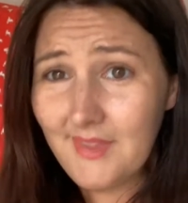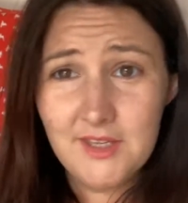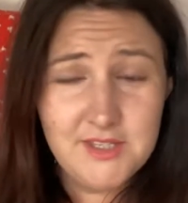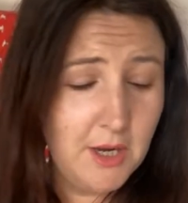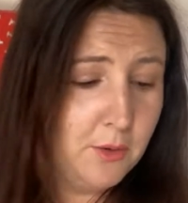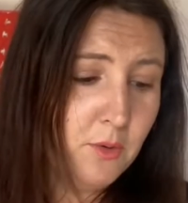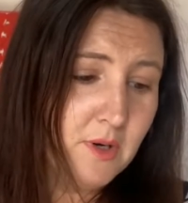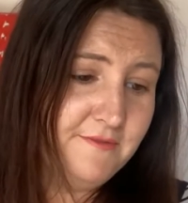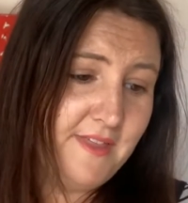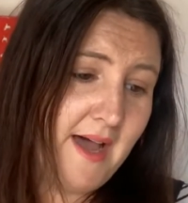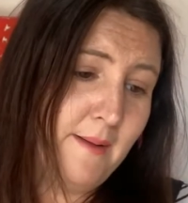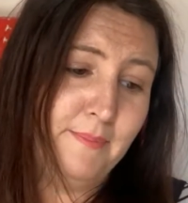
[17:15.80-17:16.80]
So all of
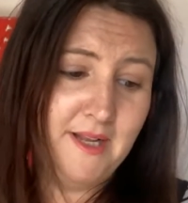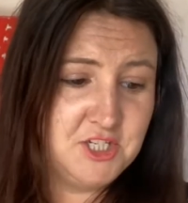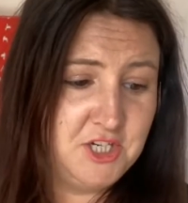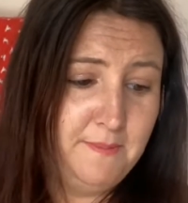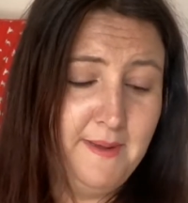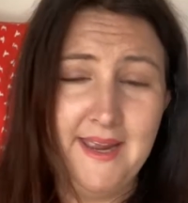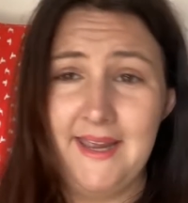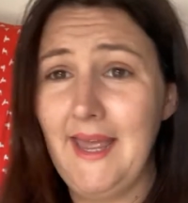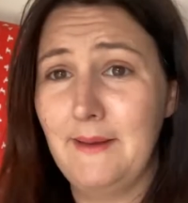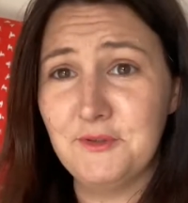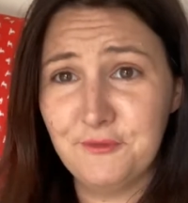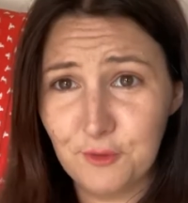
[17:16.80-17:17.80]
that plus shipping
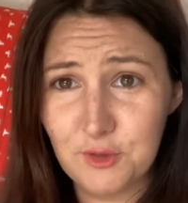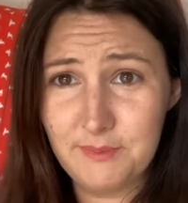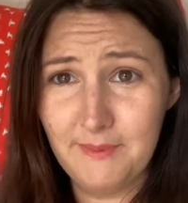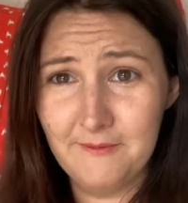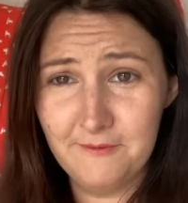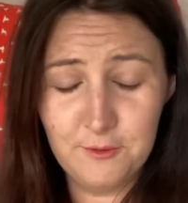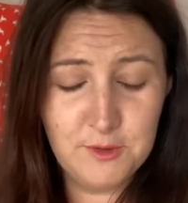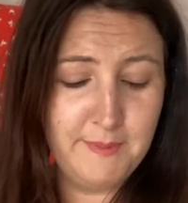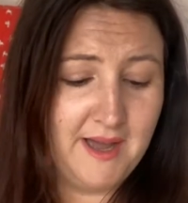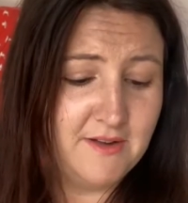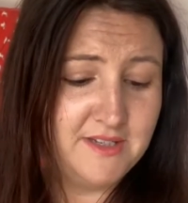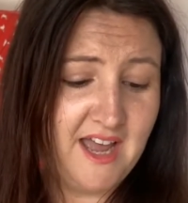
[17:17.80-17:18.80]
came to
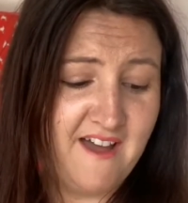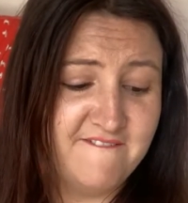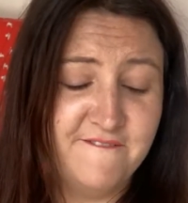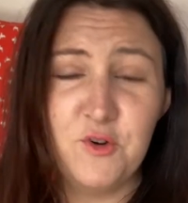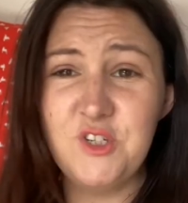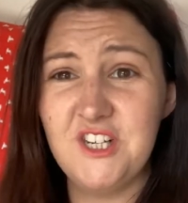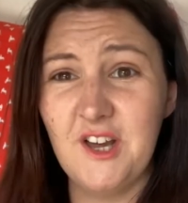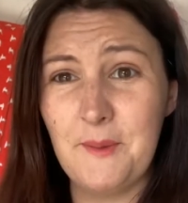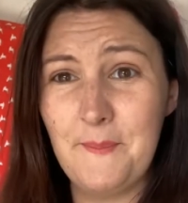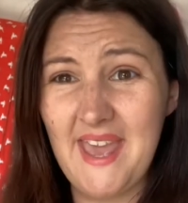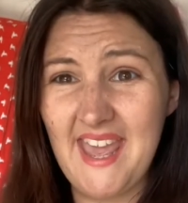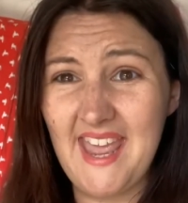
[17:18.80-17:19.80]

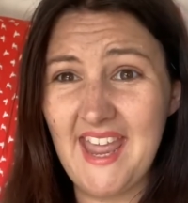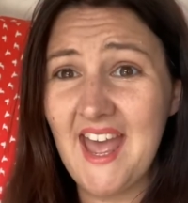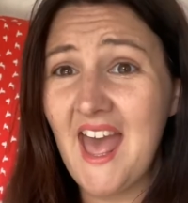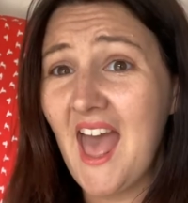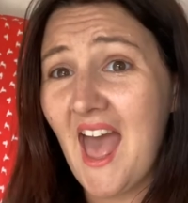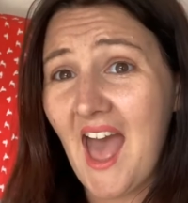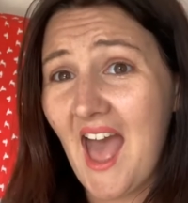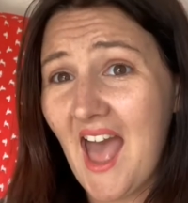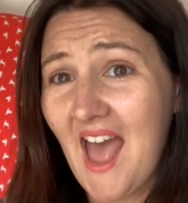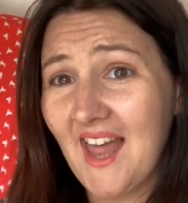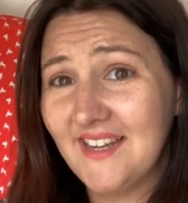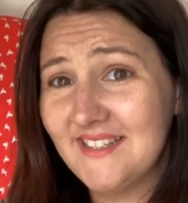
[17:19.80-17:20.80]
£40.49,
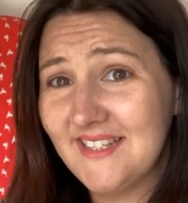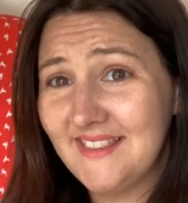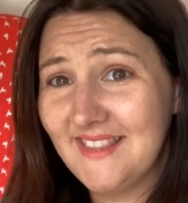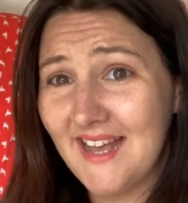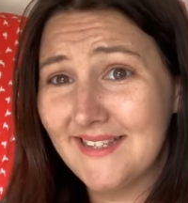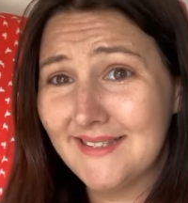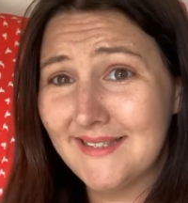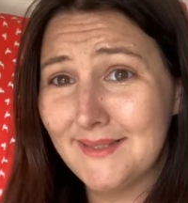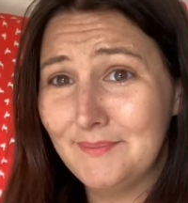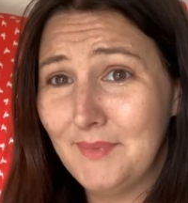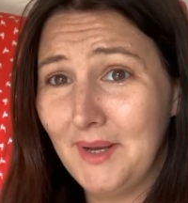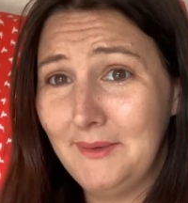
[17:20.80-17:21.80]
and that's
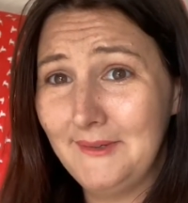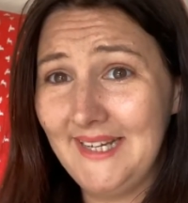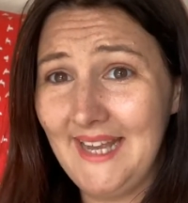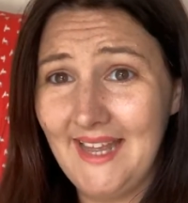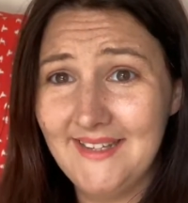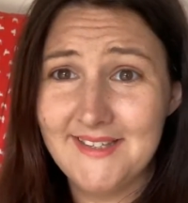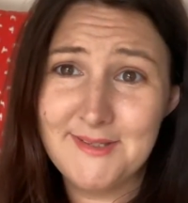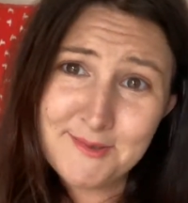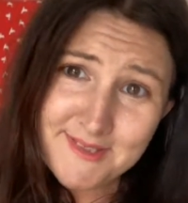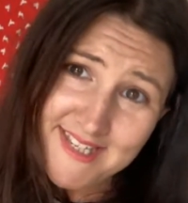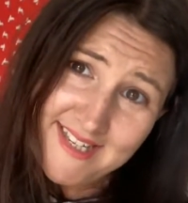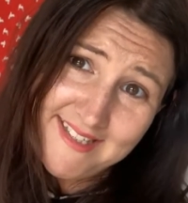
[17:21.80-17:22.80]
my weekend
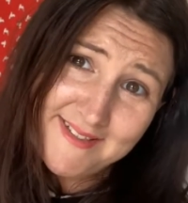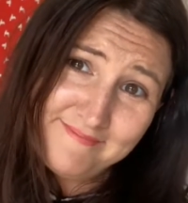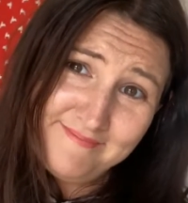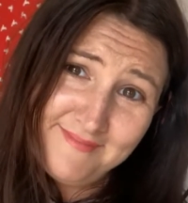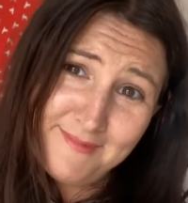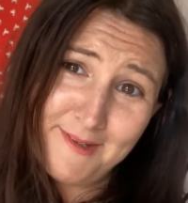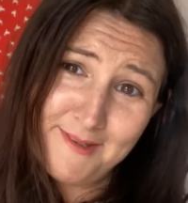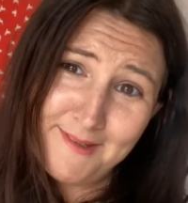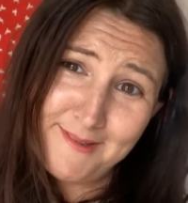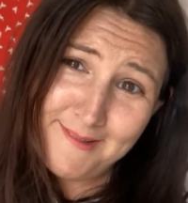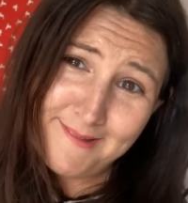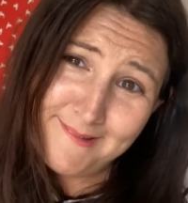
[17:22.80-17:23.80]
sorted.
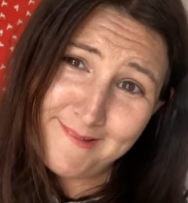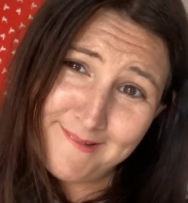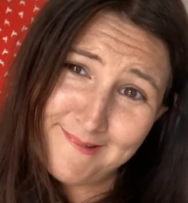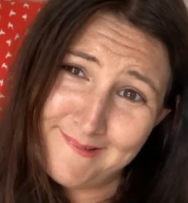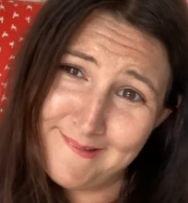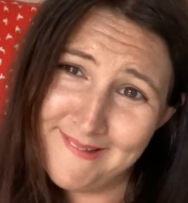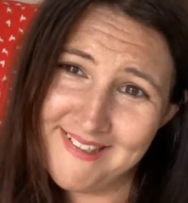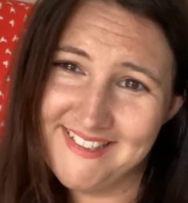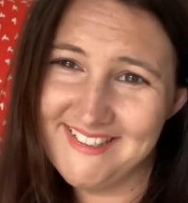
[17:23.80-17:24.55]
Woohoo!